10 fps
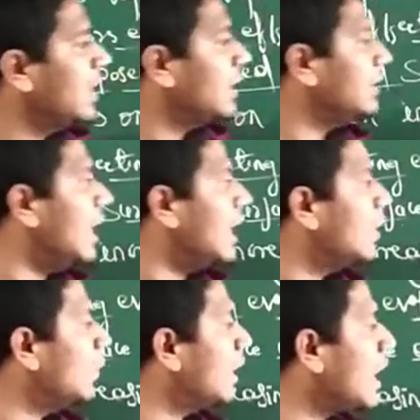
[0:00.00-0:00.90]
The
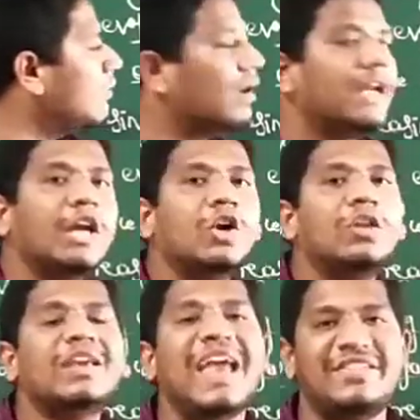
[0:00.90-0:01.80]
liquid converting into the
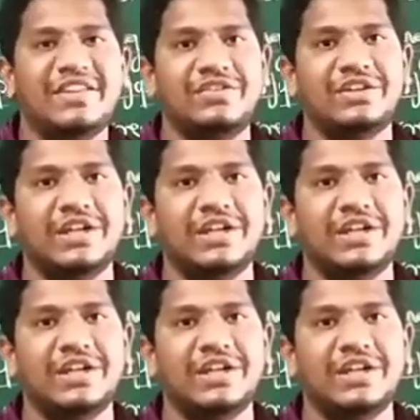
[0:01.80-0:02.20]
gaseous state.